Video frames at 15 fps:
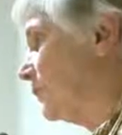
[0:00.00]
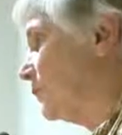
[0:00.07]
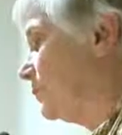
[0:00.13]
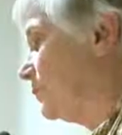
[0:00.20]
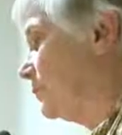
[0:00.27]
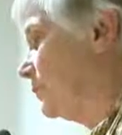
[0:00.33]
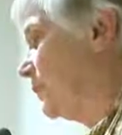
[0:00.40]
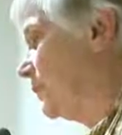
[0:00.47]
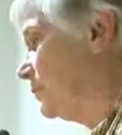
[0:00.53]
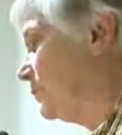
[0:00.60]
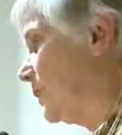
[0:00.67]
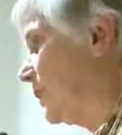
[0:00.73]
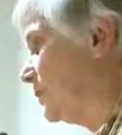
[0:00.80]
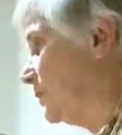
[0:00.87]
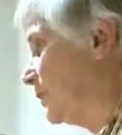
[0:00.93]
in
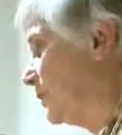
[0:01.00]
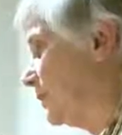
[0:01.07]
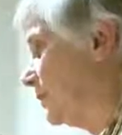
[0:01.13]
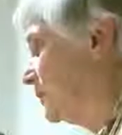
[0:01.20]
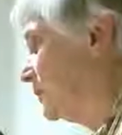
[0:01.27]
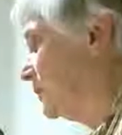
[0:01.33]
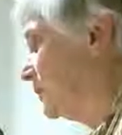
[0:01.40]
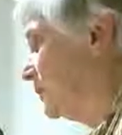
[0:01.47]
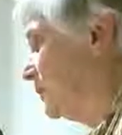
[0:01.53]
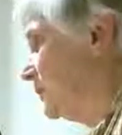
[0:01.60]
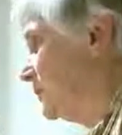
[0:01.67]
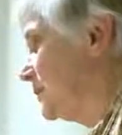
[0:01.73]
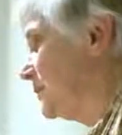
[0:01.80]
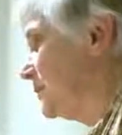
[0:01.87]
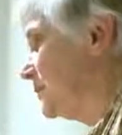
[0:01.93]
poverty.
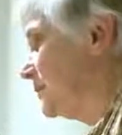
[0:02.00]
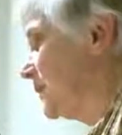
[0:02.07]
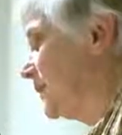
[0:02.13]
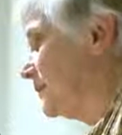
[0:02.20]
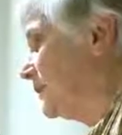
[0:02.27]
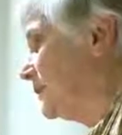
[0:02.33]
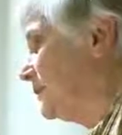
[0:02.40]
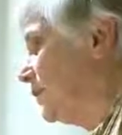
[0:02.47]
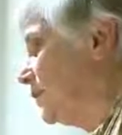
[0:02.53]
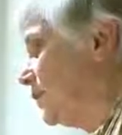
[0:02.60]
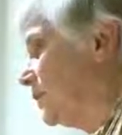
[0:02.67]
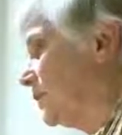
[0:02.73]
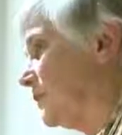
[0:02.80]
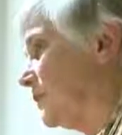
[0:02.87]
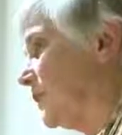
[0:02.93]
This is not the
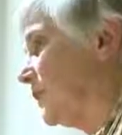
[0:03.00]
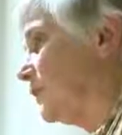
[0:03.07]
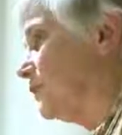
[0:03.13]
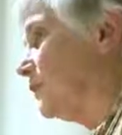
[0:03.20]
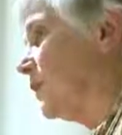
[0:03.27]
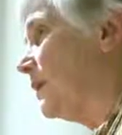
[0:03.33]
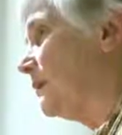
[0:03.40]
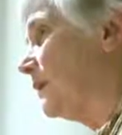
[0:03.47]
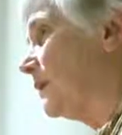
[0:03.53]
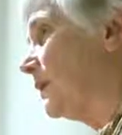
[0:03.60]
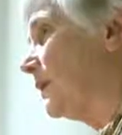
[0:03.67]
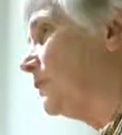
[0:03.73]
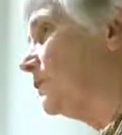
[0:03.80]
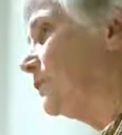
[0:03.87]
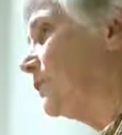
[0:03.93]
America that I grew up in.
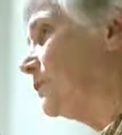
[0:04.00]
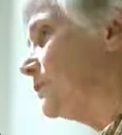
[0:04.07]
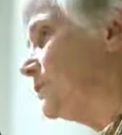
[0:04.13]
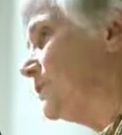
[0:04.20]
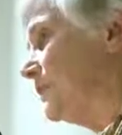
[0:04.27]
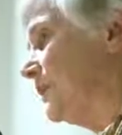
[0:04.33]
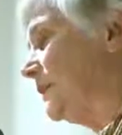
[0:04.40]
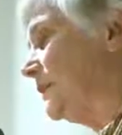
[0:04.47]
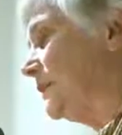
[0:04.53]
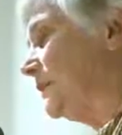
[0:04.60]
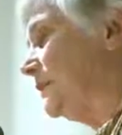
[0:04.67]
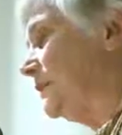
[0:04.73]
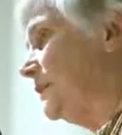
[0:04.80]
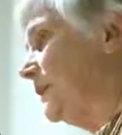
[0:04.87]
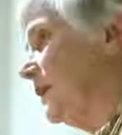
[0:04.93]
I don't understand it.
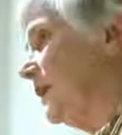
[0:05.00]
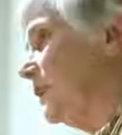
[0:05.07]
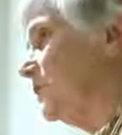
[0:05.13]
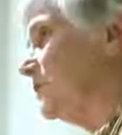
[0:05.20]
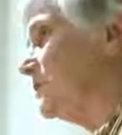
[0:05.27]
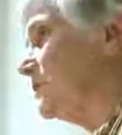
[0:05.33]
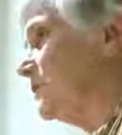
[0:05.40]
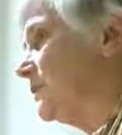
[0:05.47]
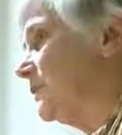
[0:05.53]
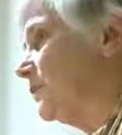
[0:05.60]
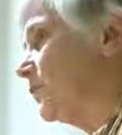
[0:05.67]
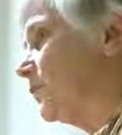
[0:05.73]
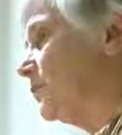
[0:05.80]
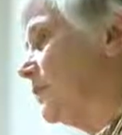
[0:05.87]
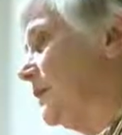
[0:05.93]
How is it that
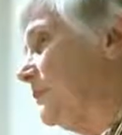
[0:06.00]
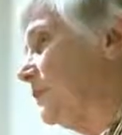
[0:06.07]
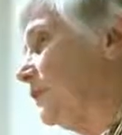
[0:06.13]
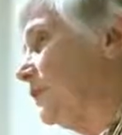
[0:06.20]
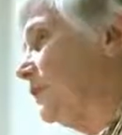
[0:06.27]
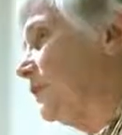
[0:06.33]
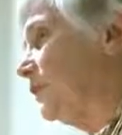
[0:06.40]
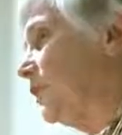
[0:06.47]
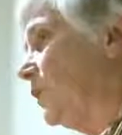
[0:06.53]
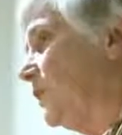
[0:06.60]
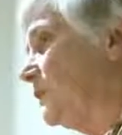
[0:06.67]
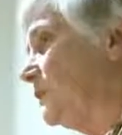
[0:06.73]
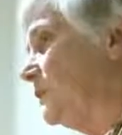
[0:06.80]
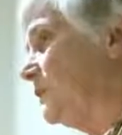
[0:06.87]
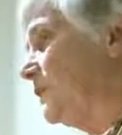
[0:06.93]
there are people who can go
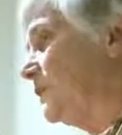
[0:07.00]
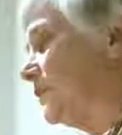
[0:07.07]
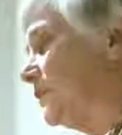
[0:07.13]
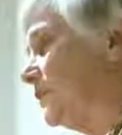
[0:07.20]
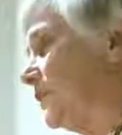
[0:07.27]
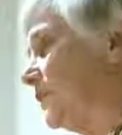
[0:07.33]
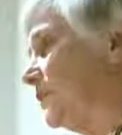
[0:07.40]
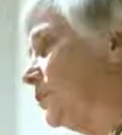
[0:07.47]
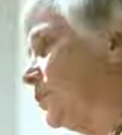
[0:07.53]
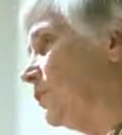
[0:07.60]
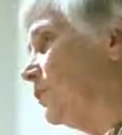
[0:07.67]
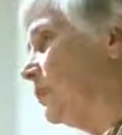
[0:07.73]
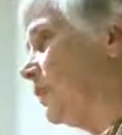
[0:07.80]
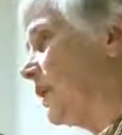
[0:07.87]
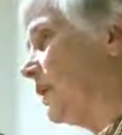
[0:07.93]
out to dinner and
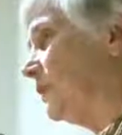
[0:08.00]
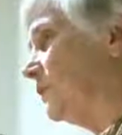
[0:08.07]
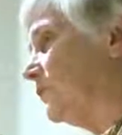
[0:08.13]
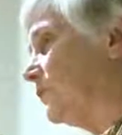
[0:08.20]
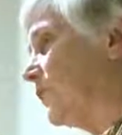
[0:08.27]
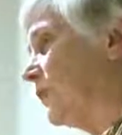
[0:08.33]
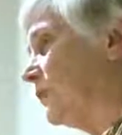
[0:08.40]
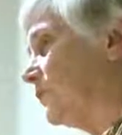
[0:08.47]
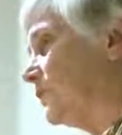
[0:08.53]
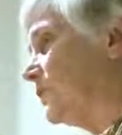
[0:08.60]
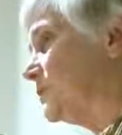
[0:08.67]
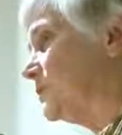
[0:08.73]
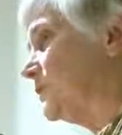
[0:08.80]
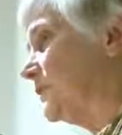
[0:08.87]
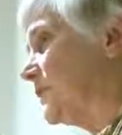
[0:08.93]
order a bottle of wine that
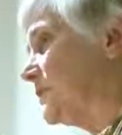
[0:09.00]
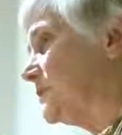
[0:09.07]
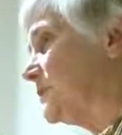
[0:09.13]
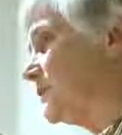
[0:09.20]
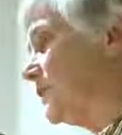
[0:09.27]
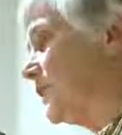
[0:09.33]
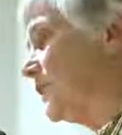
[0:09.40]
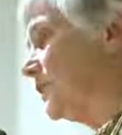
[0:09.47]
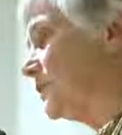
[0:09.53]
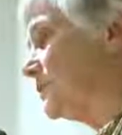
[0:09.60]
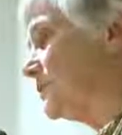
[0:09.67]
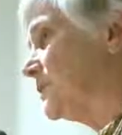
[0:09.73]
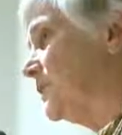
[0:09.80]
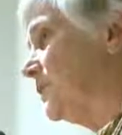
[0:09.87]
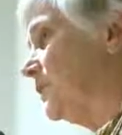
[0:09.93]
costs
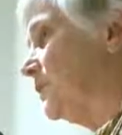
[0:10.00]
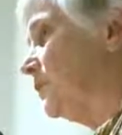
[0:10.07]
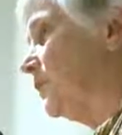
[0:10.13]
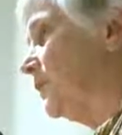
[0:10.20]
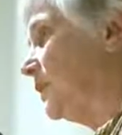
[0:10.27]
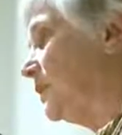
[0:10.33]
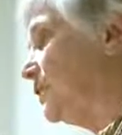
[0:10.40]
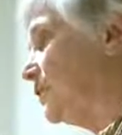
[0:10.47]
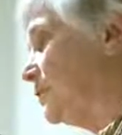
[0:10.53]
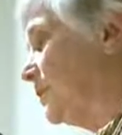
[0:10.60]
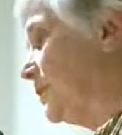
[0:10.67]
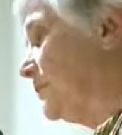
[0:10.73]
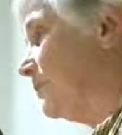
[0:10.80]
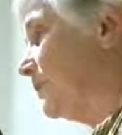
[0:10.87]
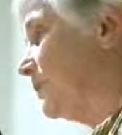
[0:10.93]
$1,000 while other
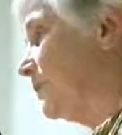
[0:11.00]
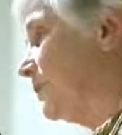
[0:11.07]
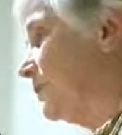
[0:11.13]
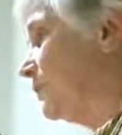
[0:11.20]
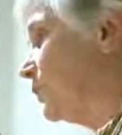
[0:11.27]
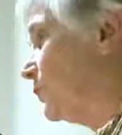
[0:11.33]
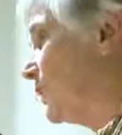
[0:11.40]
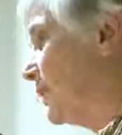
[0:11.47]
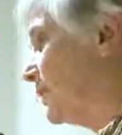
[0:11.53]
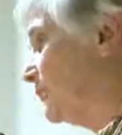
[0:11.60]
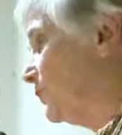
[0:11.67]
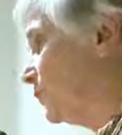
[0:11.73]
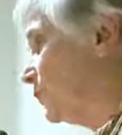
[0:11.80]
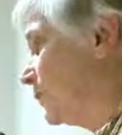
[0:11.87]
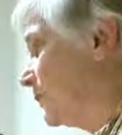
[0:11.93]
people don't have
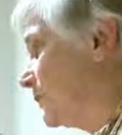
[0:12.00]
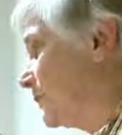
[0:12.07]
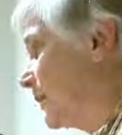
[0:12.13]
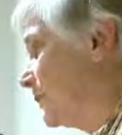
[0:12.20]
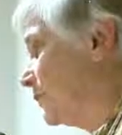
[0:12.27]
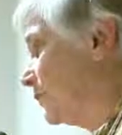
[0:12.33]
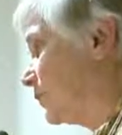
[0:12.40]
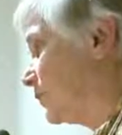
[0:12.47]
food on the table at